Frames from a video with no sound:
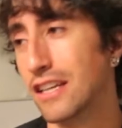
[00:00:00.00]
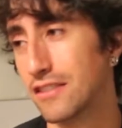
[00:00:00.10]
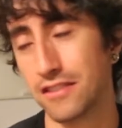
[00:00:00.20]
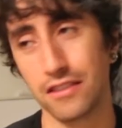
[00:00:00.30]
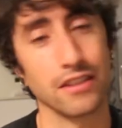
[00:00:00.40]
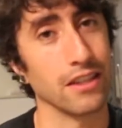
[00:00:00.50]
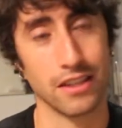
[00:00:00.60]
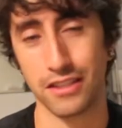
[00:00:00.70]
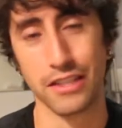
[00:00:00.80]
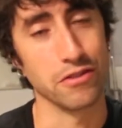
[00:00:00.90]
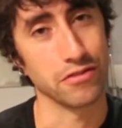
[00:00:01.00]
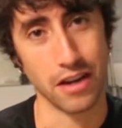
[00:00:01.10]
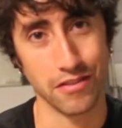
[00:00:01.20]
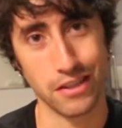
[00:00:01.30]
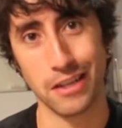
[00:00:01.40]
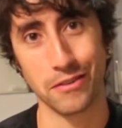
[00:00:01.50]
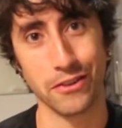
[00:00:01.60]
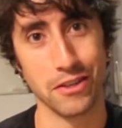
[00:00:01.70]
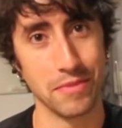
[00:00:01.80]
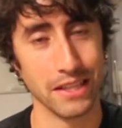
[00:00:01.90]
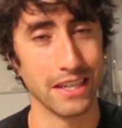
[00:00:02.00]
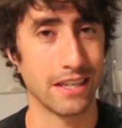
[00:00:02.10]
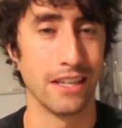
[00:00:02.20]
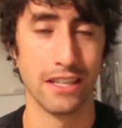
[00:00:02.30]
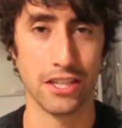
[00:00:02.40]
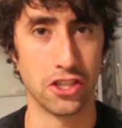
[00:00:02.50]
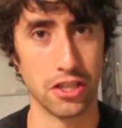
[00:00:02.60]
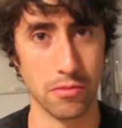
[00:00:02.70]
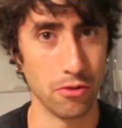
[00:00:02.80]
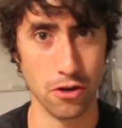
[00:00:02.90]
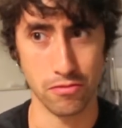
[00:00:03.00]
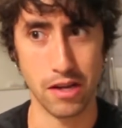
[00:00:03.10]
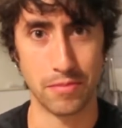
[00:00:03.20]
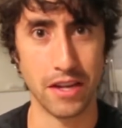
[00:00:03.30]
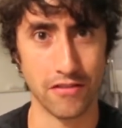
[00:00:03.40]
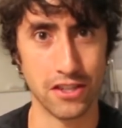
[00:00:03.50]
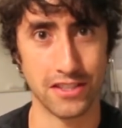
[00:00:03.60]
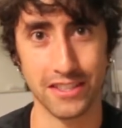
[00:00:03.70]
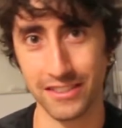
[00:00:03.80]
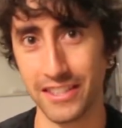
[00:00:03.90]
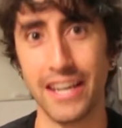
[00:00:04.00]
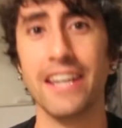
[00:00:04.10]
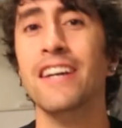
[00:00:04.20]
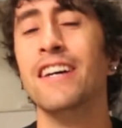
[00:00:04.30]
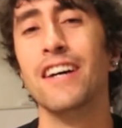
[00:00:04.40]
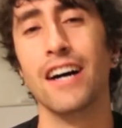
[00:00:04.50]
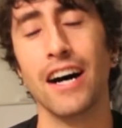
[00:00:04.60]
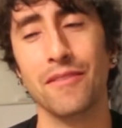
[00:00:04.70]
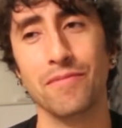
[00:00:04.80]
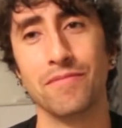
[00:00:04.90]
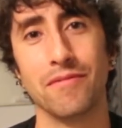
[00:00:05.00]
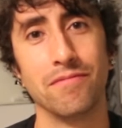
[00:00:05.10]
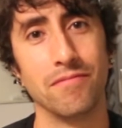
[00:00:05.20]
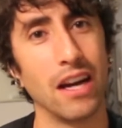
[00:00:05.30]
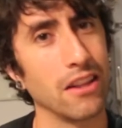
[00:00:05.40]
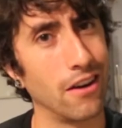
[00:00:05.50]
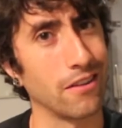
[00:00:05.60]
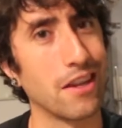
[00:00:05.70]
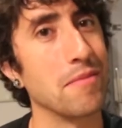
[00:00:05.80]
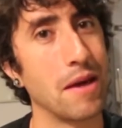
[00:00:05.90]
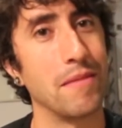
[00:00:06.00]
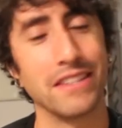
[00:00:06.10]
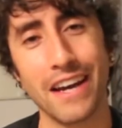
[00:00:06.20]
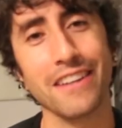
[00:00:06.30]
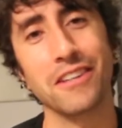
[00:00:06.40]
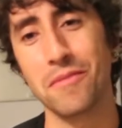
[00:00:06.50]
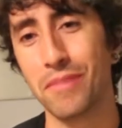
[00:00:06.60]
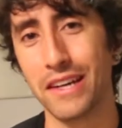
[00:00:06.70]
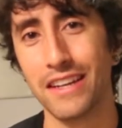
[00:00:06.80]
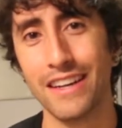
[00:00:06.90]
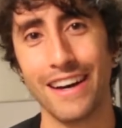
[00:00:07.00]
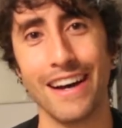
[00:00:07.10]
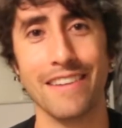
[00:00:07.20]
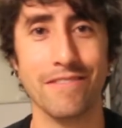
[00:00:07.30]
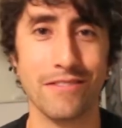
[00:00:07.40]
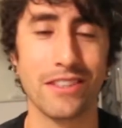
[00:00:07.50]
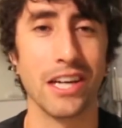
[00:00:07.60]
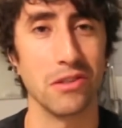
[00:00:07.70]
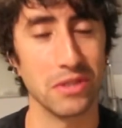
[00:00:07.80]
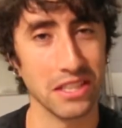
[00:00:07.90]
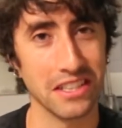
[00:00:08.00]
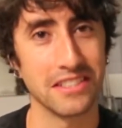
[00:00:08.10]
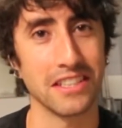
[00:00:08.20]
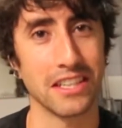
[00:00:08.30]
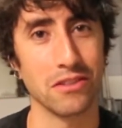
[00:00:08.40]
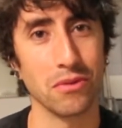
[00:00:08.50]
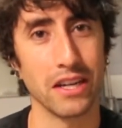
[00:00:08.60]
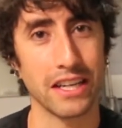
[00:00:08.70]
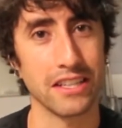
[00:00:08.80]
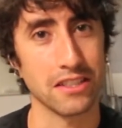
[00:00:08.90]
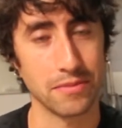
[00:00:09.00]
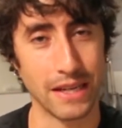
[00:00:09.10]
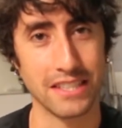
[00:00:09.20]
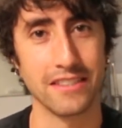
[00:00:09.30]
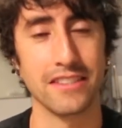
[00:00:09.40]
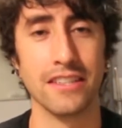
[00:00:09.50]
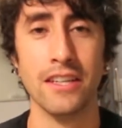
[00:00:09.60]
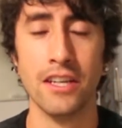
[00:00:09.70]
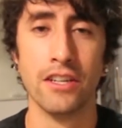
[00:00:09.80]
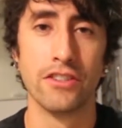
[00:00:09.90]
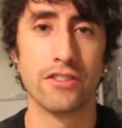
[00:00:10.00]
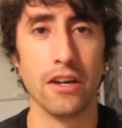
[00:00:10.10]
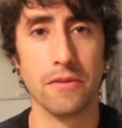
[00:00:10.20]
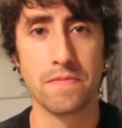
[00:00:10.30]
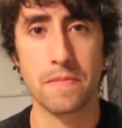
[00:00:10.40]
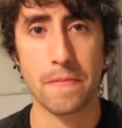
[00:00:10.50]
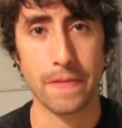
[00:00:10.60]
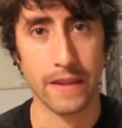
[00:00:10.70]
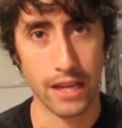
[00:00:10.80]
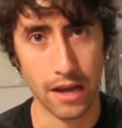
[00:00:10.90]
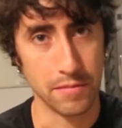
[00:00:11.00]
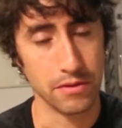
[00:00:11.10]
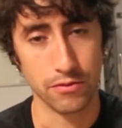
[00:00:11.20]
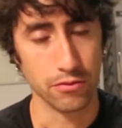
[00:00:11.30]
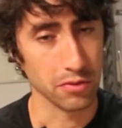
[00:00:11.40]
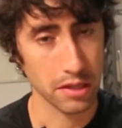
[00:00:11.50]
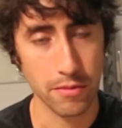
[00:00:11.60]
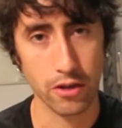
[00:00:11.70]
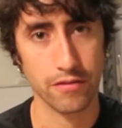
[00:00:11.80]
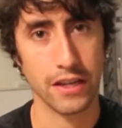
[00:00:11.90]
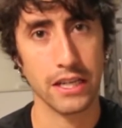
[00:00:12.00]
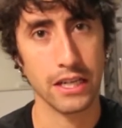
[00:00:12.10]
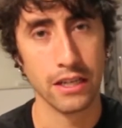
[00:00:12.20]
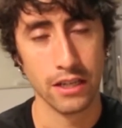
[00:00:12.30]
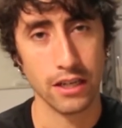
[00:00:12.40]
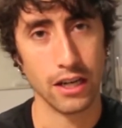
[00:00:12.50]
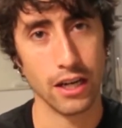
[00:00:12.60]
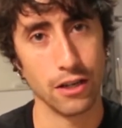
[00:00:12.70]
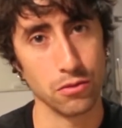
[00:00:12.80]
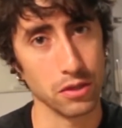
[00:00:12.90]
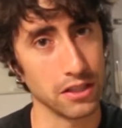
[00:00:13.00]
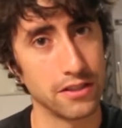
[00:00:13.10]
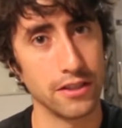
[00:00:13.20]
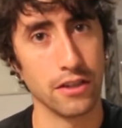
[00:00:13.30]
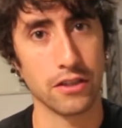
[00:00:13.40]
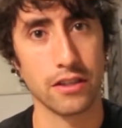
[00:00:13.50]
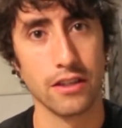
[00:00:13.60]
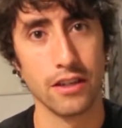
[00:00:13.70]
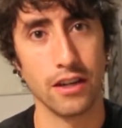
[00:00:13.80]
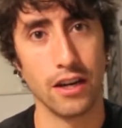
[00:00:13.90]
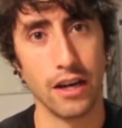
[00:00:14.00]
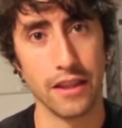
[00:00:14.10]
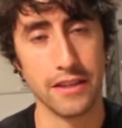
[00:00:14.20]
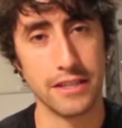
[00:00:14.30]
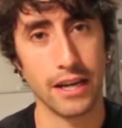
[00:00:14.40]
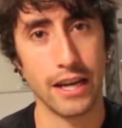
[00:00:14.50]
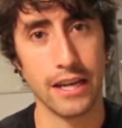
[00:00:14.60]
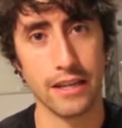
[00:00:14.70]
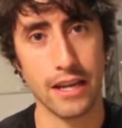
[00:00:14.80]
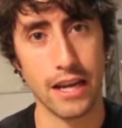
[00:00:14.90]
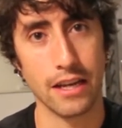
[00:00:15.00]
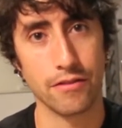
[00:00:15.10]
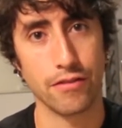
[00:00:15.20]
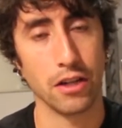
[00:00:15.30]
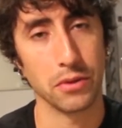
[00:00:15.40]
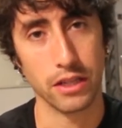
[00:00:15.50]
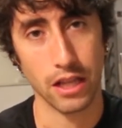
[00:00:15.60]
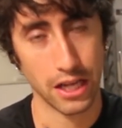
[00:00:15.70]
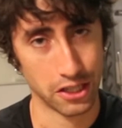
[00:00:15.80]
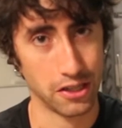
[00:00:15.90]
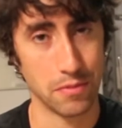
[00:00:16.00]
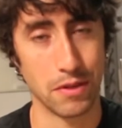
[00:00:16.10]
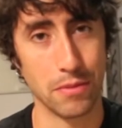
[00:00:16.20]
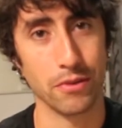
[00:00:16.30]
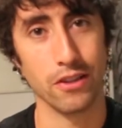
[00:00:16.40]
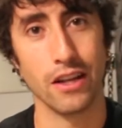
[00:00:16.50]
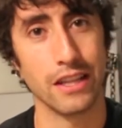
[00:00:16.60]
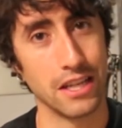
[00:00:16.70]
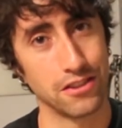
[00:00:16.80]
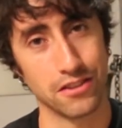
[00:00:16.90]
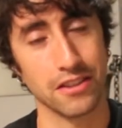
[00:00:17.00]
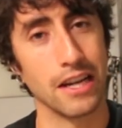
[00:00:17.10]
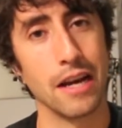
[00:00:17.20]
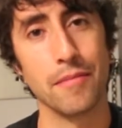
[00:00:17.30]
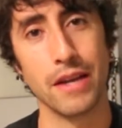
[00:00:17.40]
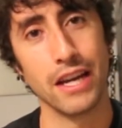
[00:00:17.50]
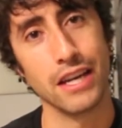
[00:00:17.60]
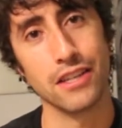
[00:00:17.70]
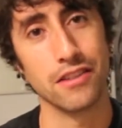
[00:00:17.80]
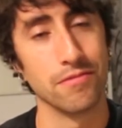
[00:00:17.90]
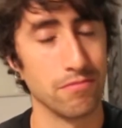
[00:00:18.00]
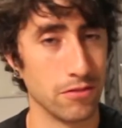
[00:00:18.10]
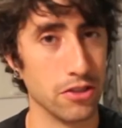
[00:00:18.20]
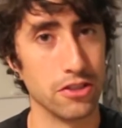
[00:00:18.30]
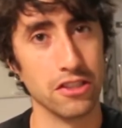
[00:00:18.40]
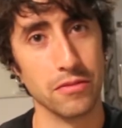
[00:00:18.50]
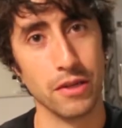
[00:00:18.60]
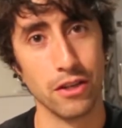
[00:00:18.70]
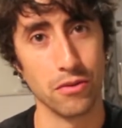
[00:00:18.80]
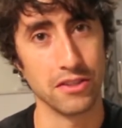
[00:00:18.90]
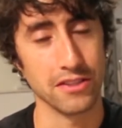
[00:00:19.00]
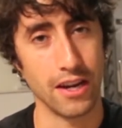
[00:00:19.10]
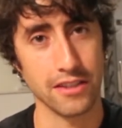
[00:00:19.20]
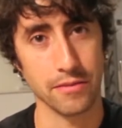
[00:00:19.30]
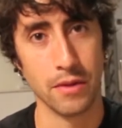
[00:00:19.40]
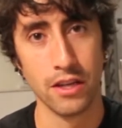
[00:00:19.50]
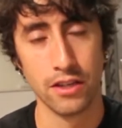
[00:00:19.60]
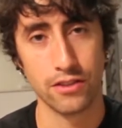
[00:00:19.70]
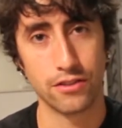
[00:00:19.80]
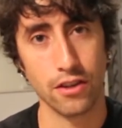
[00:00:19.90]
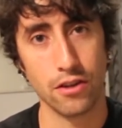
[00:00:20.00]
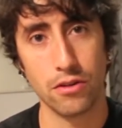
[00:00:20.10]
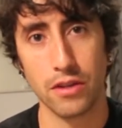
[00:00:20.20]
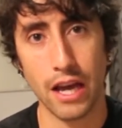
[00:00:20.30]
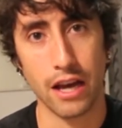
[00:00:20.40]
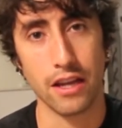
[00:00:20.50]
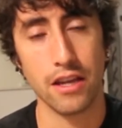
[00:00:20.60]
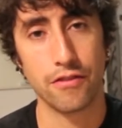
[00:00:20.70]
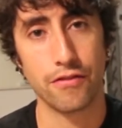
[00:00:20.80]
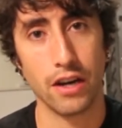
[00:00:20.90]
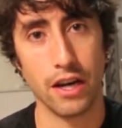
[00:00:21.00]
this is just going to continue forever and I'm going to be like getting more ripped every single day. I'll keep that mentality, but I'm kind of realistic in what I can expect to see. So yeah, I've been really motivated, really stoked on the diet, and following a lot of great people on Instagram and YouTube, which is awesome. So yeah, if